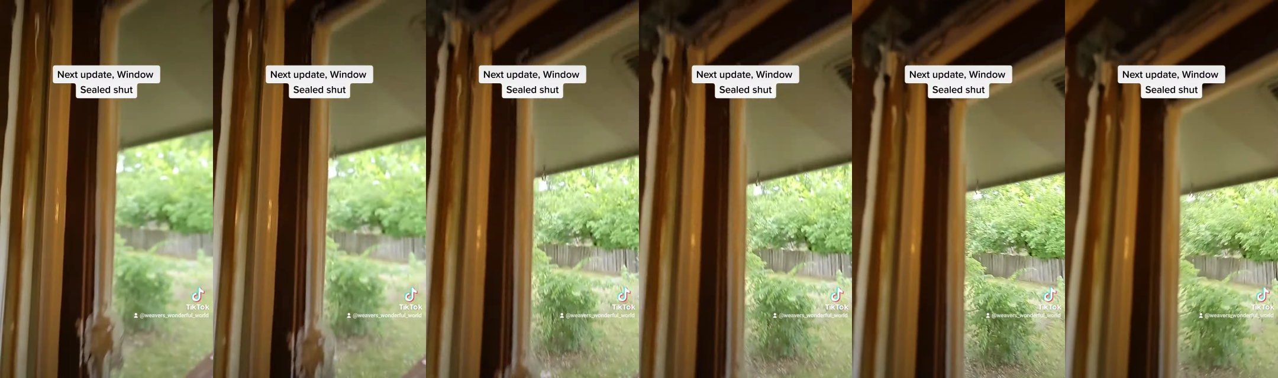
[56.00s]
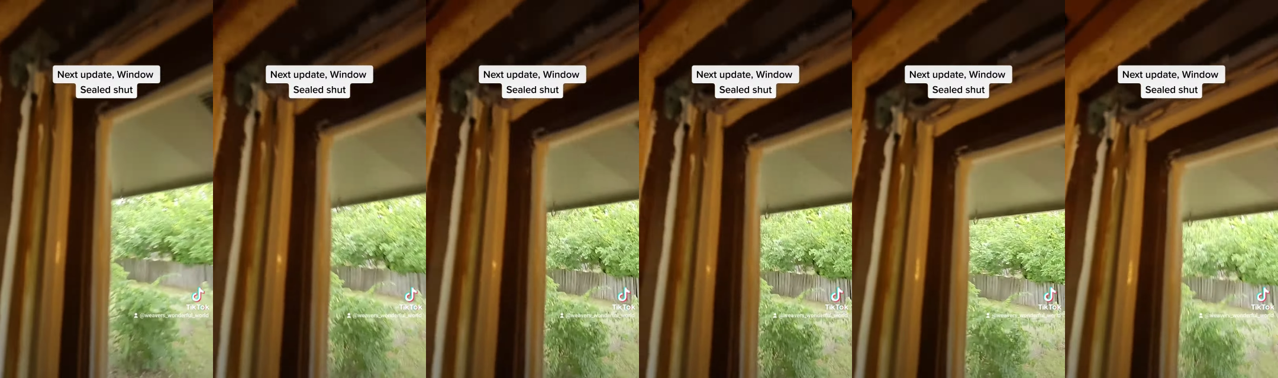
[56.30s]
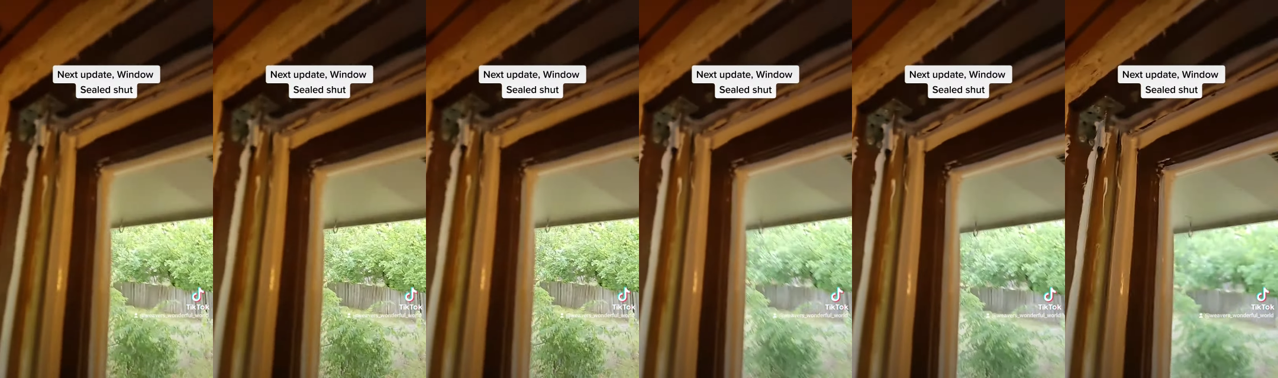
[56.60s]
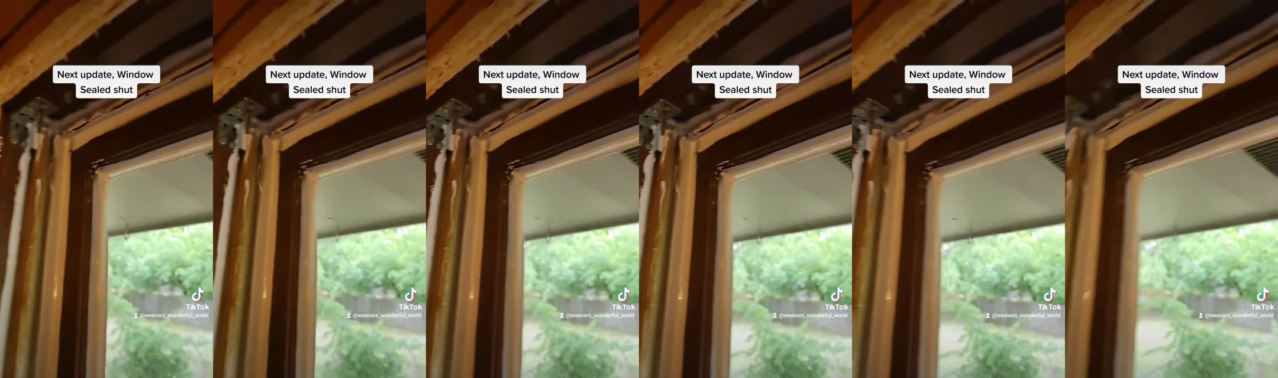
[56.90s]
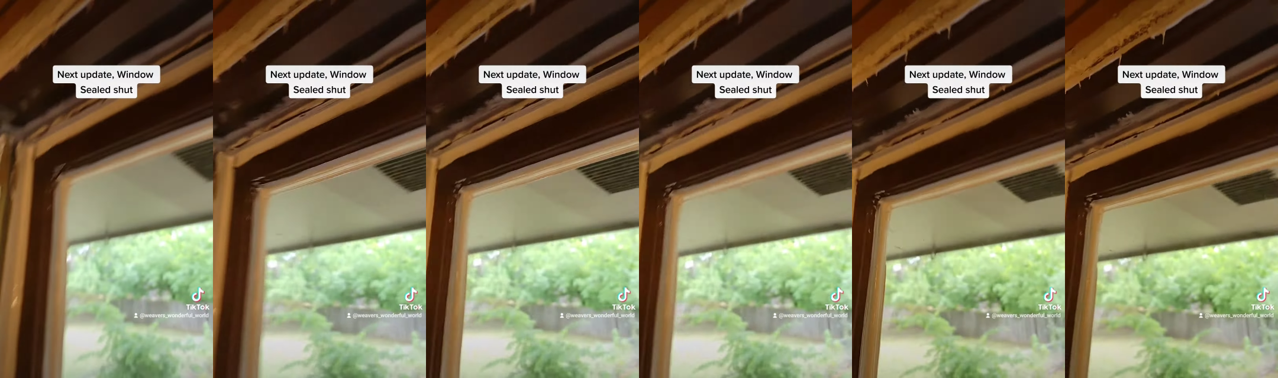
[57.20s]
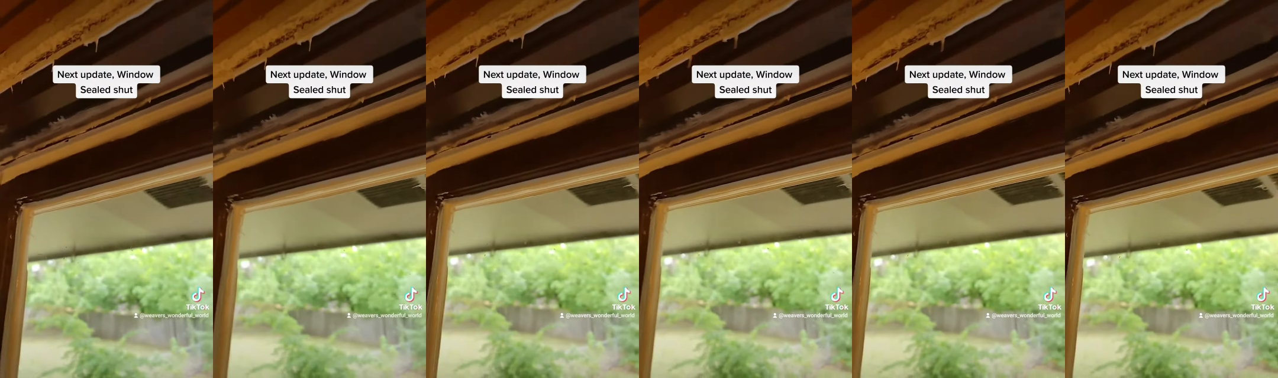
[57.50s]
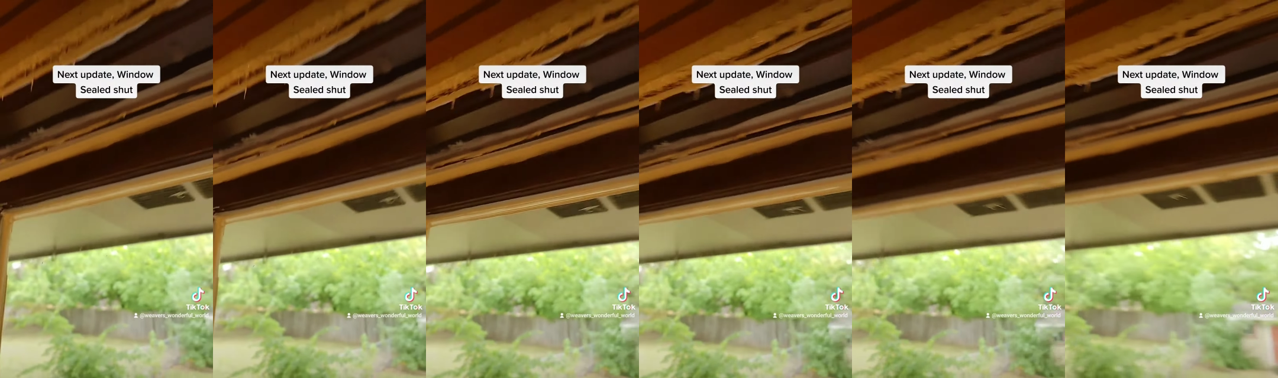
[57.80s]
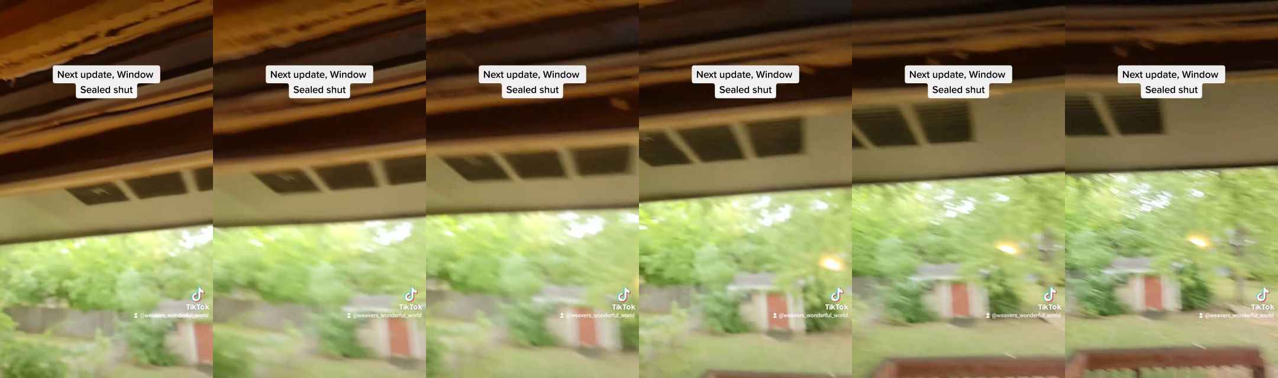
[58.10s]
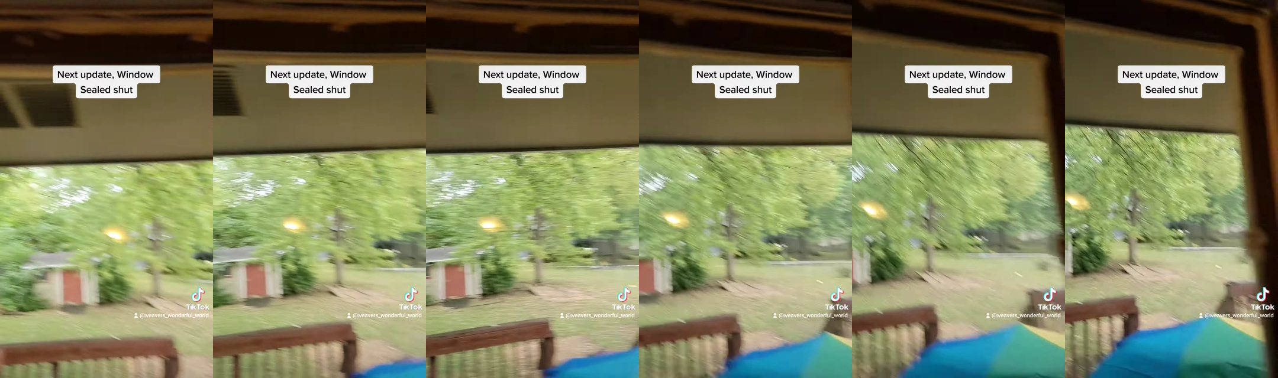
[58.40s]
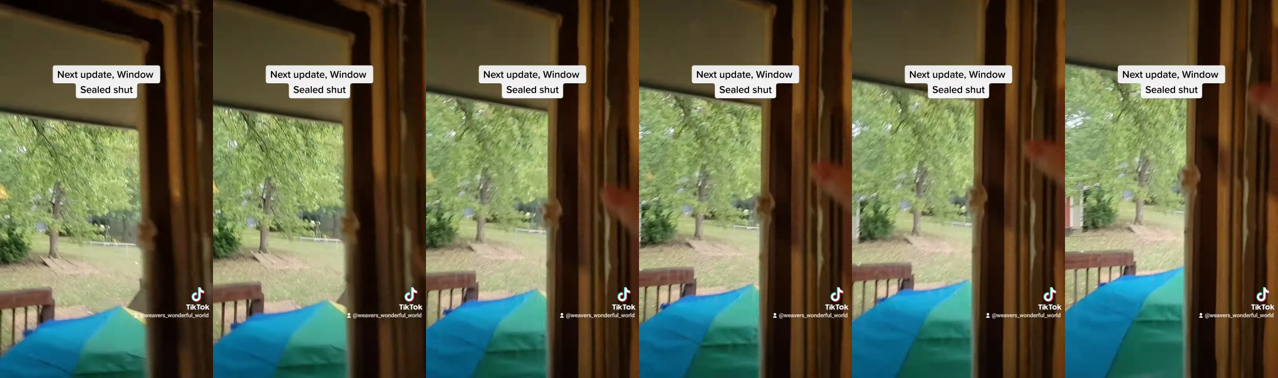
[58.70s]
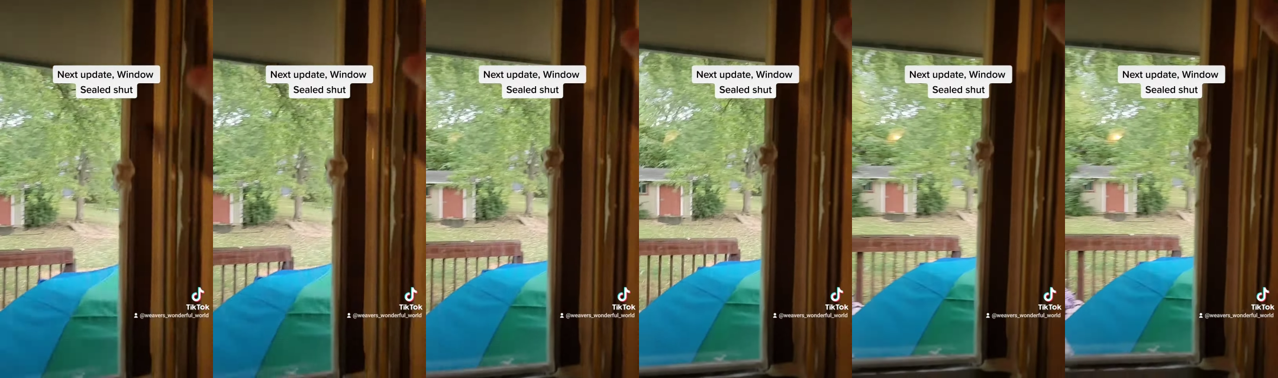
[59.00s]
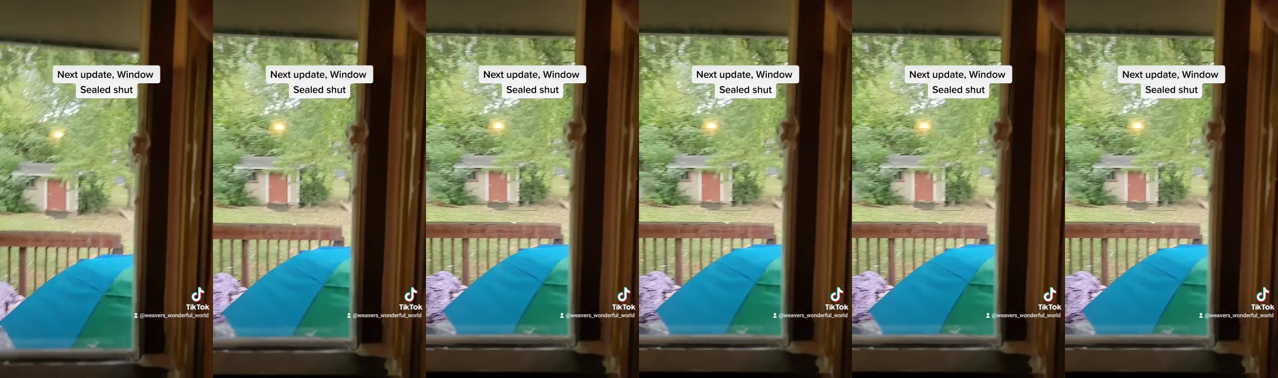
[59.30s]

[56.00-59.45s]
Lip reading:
Nobody's mouth can be seen.